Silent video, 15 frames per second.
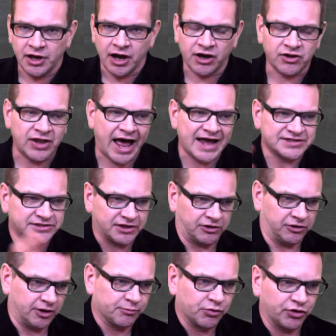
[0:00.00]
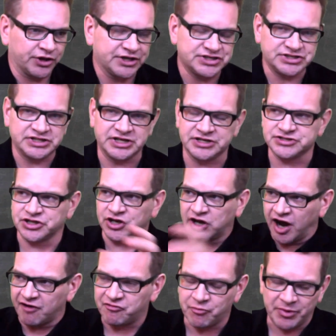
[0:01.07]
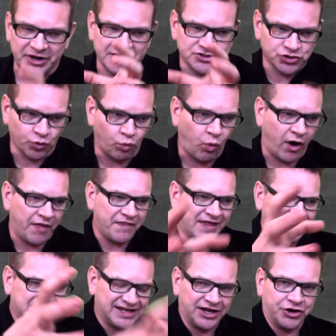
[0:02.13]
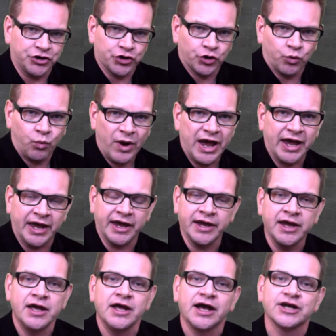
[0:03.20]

a classic liberalist sees the government as the one that's in your way.